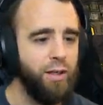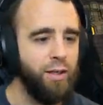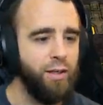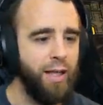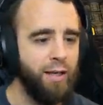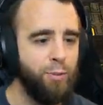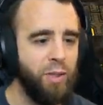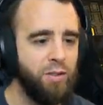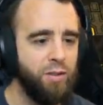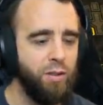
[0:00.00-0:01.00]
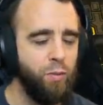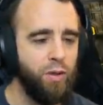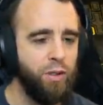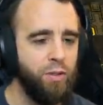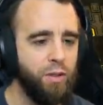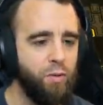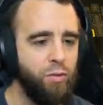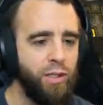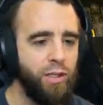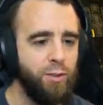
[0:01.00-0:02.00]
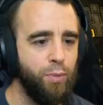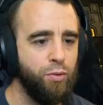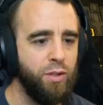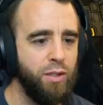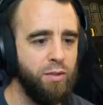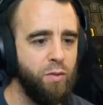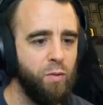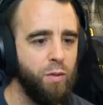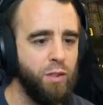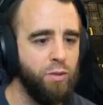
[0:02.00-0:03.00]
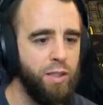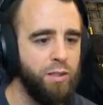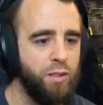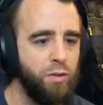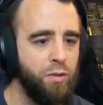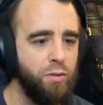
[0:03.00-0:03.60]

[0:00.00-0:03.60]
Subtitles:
And that is basically where you're only exposing what you need to